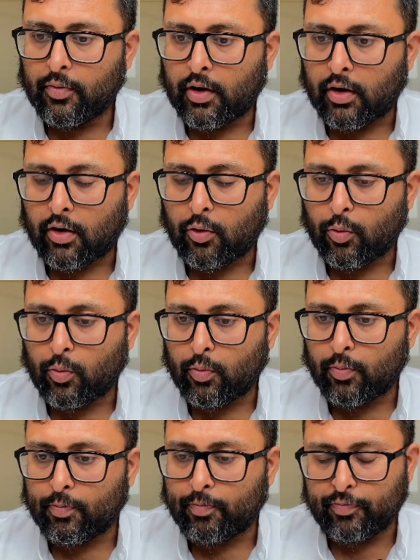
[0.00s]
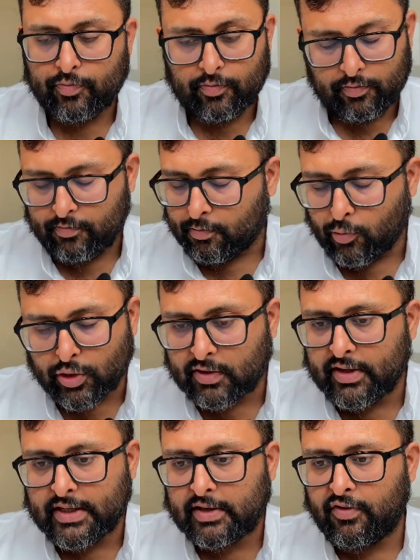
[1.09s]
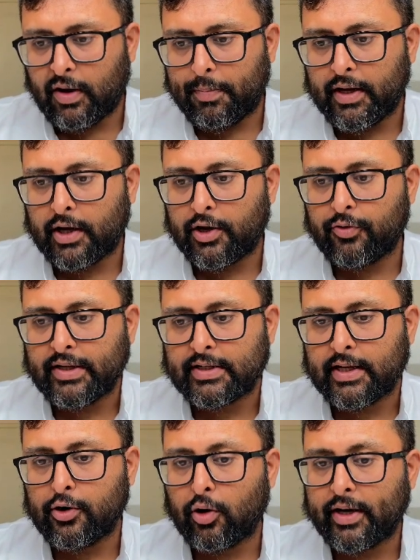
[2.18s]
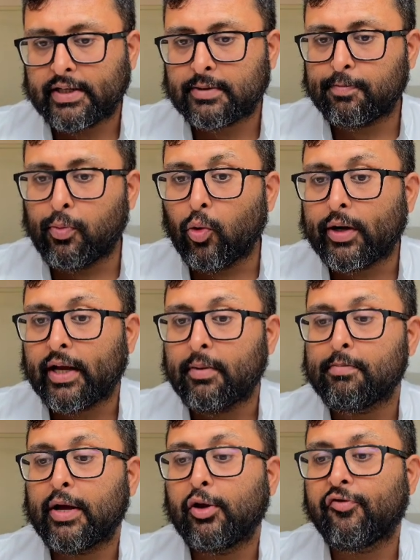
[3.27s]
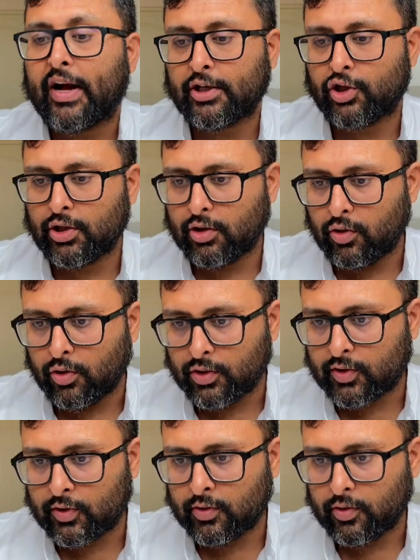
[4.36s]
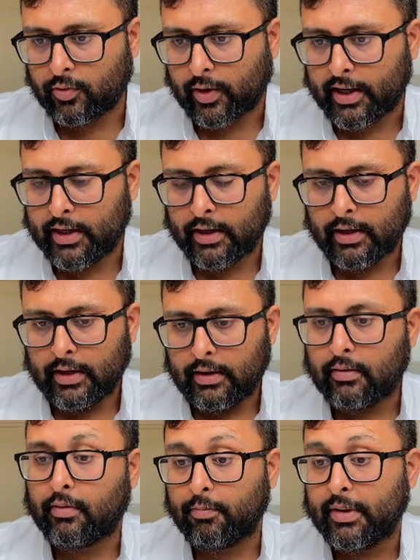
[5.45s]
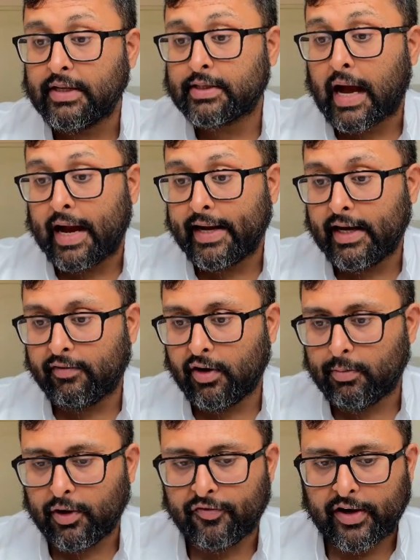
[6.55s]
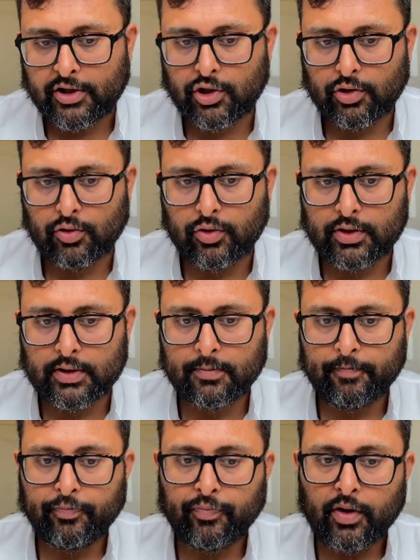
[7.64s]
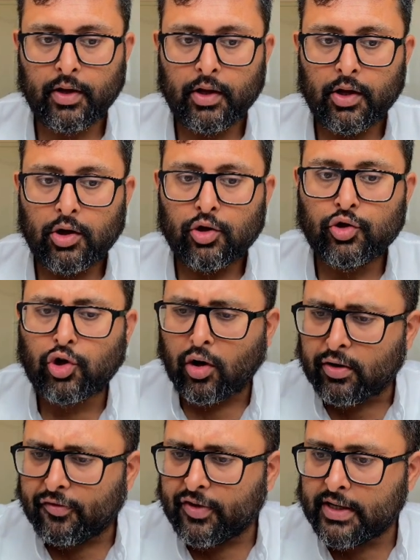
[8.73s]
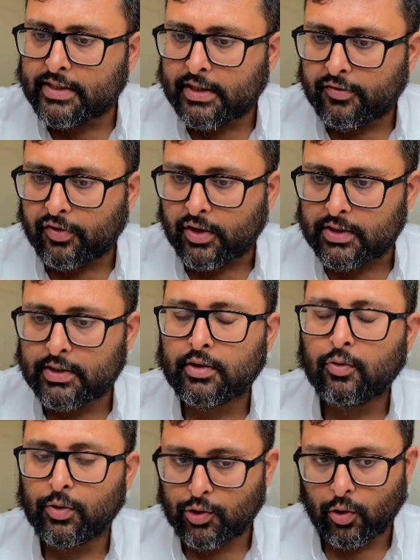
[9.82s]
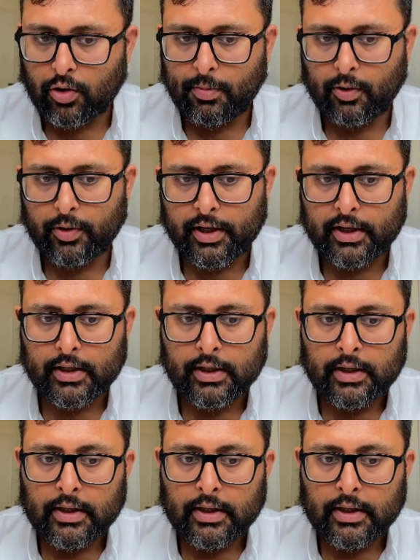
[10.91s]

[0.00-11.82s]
Most of these developing countries, they're not exporting manufactured goods, right? Means high level manufactured goods. Geography is adverse. We'll talk about it.